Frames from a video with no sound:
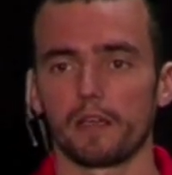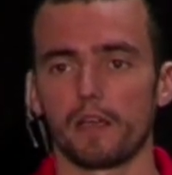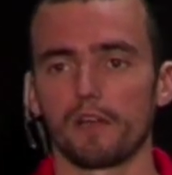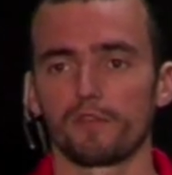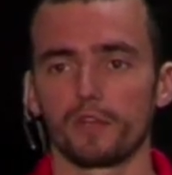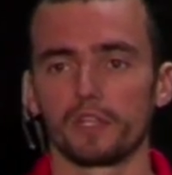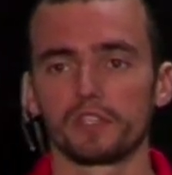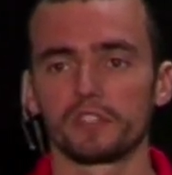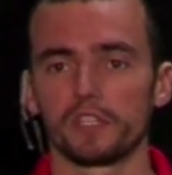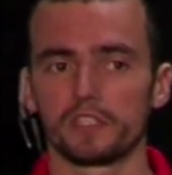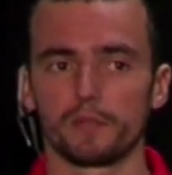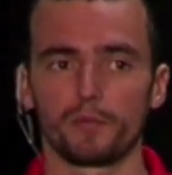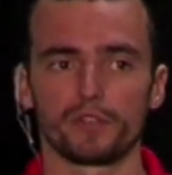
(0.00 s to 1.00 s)
covering
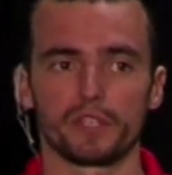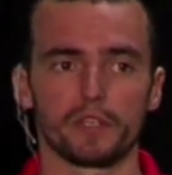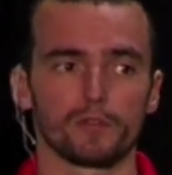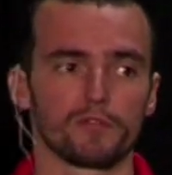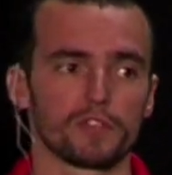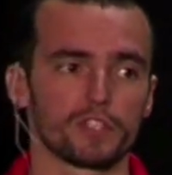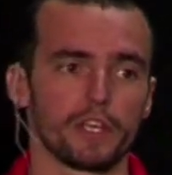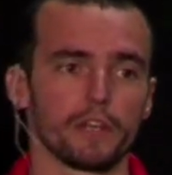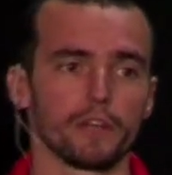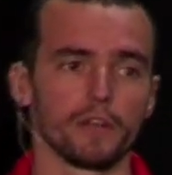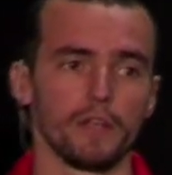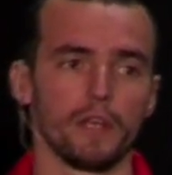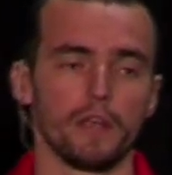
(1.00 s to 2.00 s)
sixty percent of the
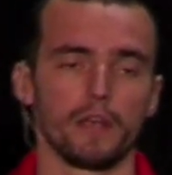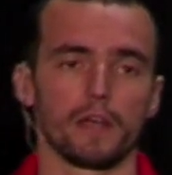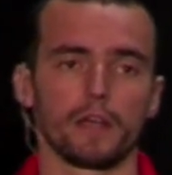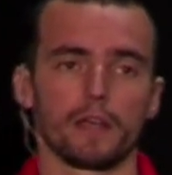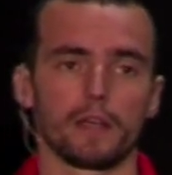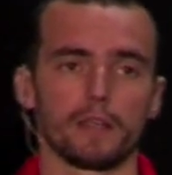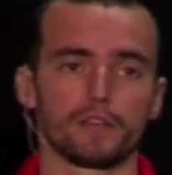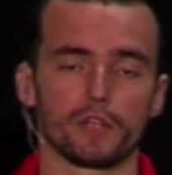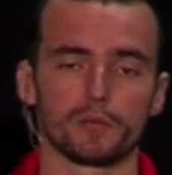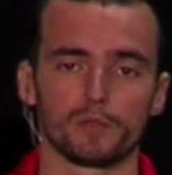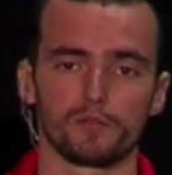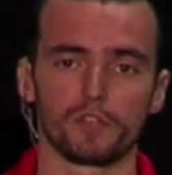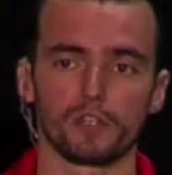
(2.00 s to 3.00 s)
share uh, in
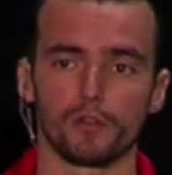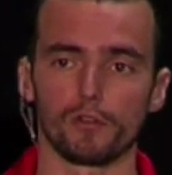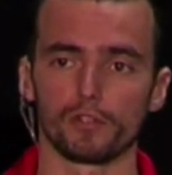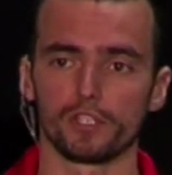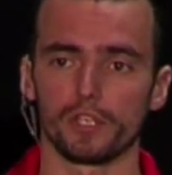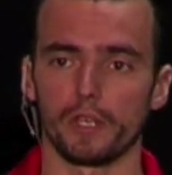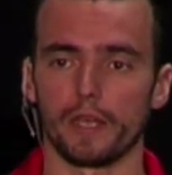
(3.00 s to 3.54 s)
terms of technology.